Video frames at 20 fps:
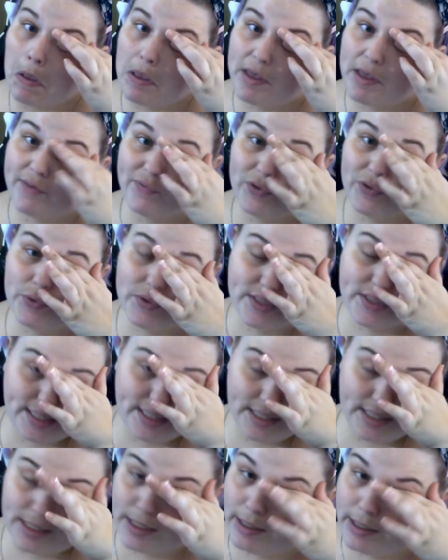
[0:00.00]
If you
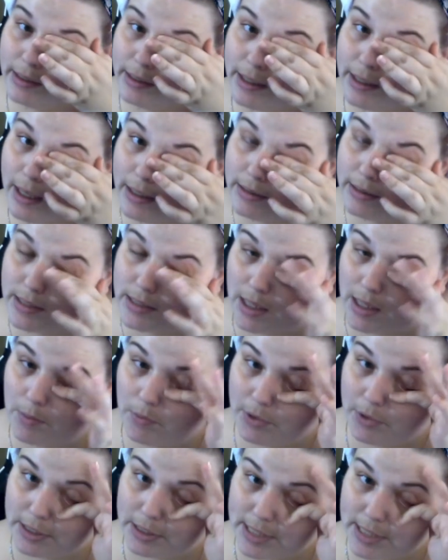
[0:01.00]
see that
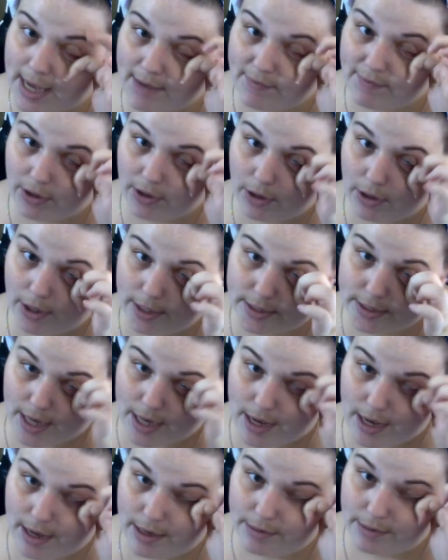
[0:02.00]
someone is having a hard
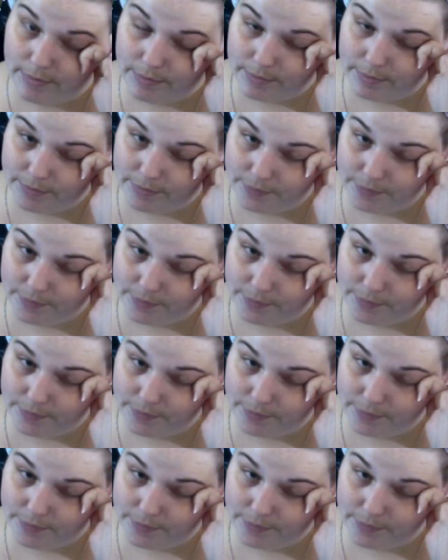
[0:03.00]
time,